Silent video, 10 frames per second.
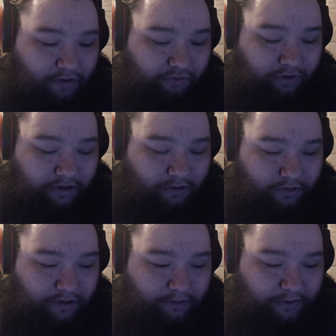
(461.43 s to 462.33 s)
really
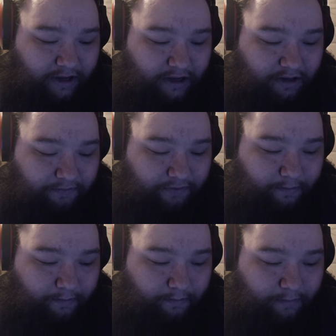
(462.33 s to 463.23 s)
only playing
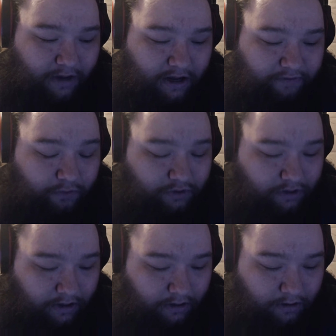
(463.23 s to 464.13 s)
from my
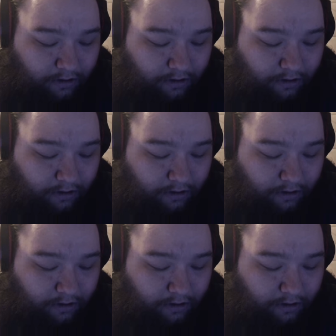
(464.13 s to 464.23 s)
futon.